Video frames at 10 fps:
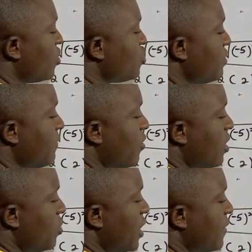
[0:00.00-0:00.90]
2 in 4 and
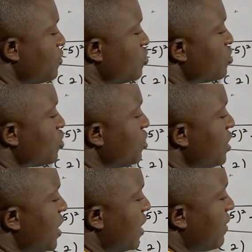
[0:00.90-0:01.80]
we have 2. So
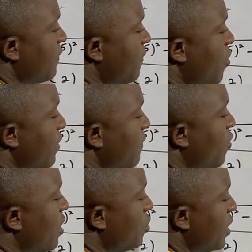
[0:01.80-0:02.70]
here 4 in
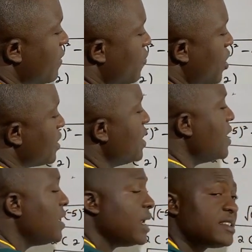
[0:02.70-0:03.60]
4 and we have 1.
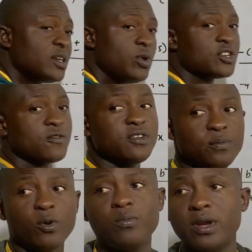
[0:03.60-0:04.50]
Let's say you are solving the
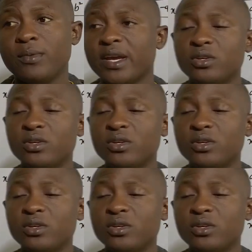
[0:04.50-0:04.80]
problem and you